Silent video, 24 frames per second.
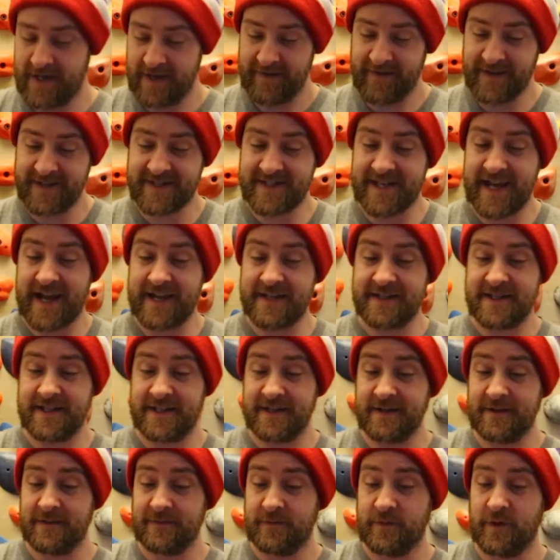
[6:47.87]
The
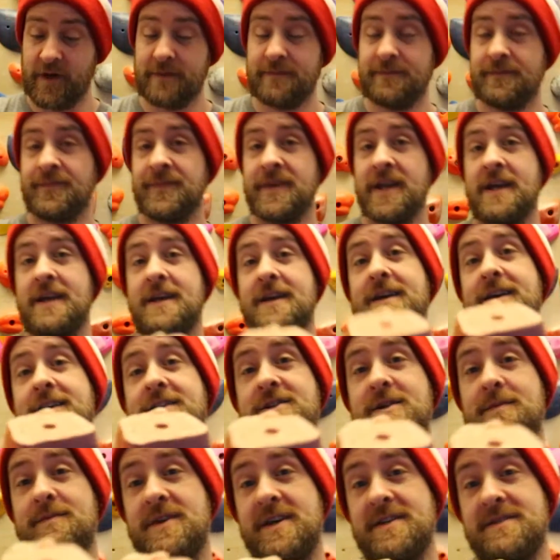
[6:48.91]
sanding, well,
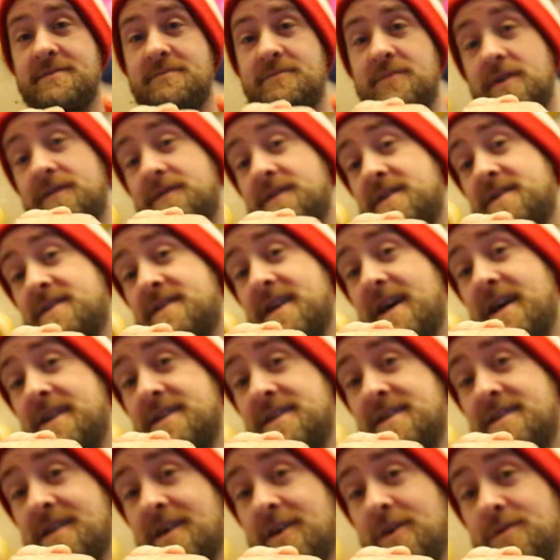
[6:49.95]
Jim doesn't bother to sand
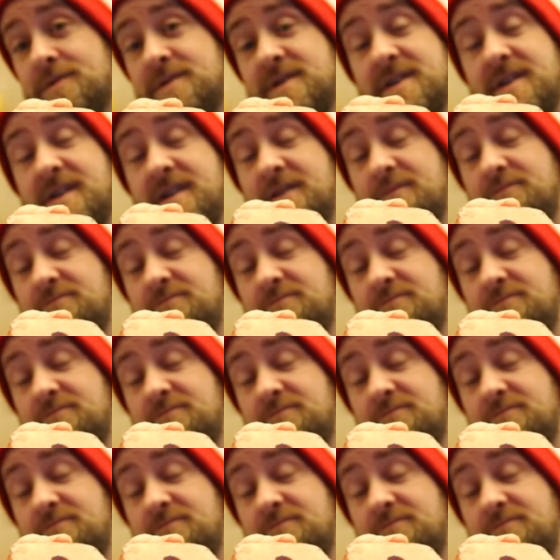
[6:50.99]
his holds.